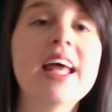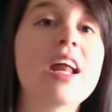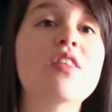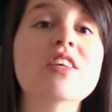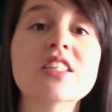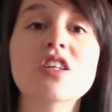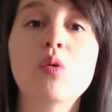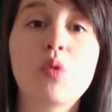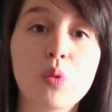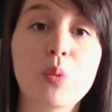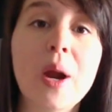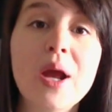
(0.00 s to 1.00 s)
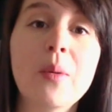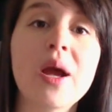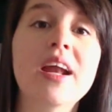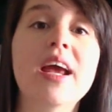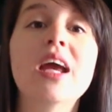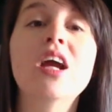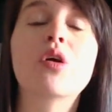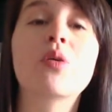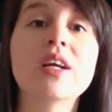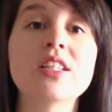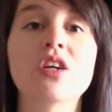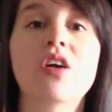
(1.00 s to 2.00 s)
Now, this is a great way to
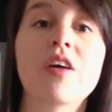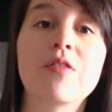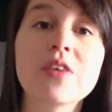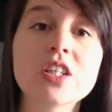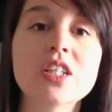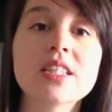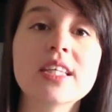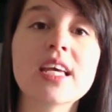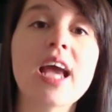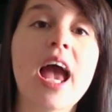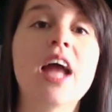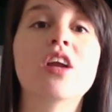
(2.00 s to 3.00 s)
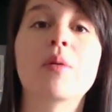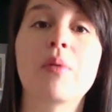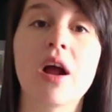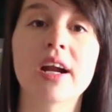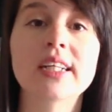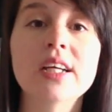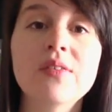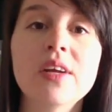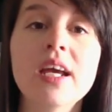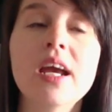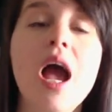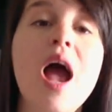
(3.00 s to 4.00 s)
increase your efficiency and your
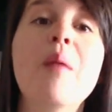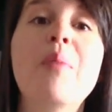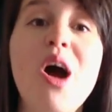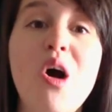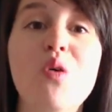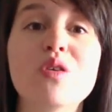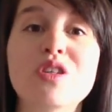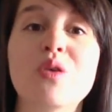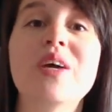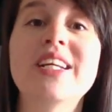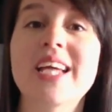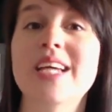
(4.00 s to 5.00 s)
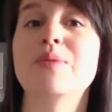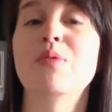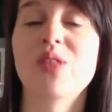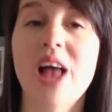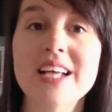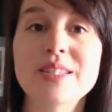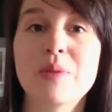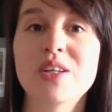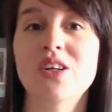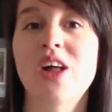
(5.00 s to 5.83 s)
productivity, but also it takes less mental